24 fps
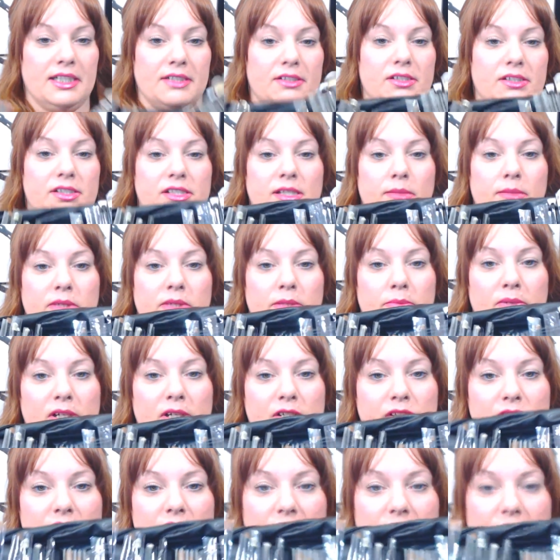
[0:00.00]
And here are some of the
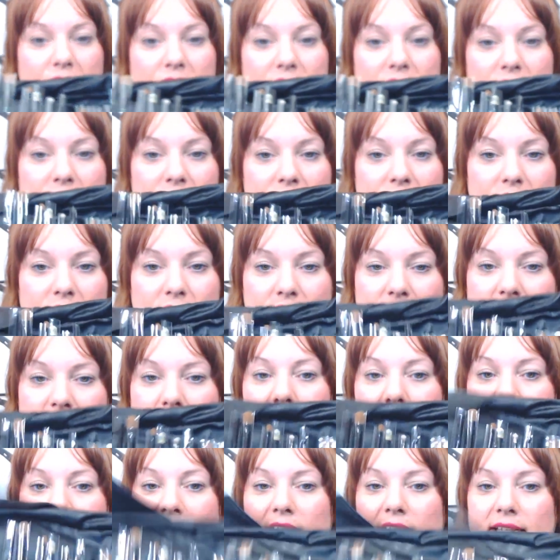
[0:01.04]
brushes. You can see
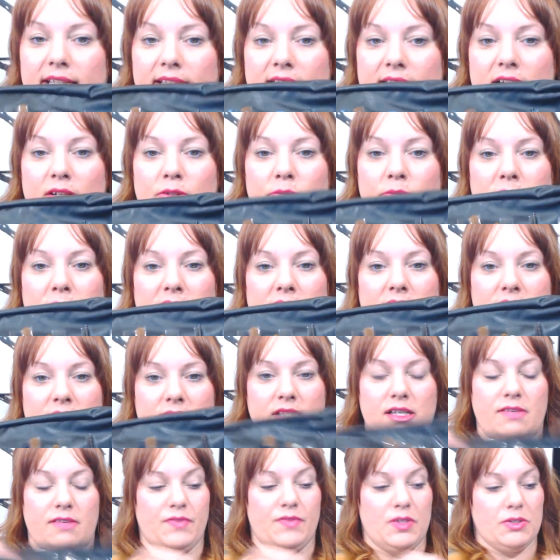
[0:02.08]
that some are taken out
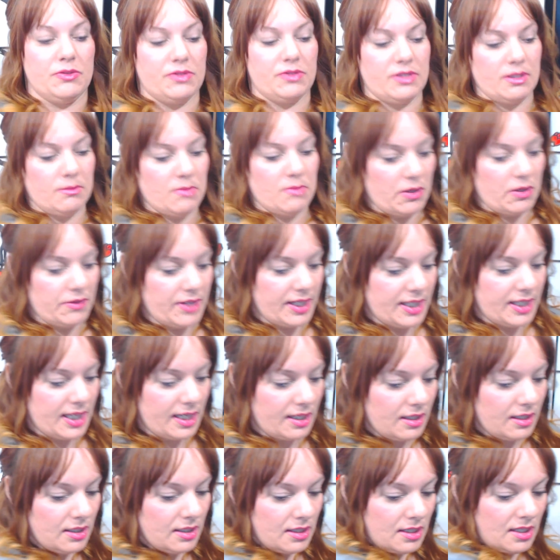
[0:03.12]
because I've used them
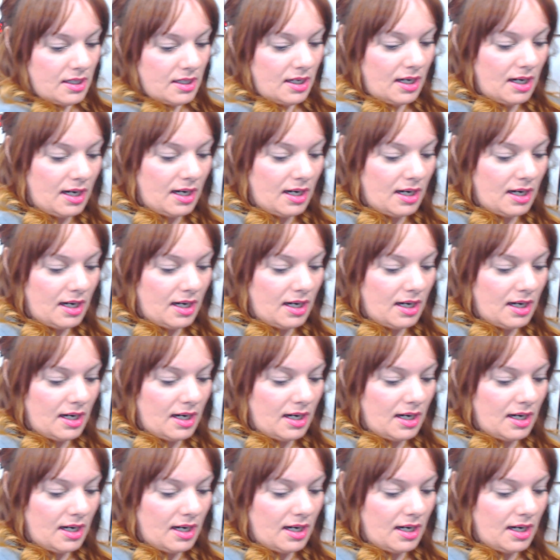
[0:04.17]
already.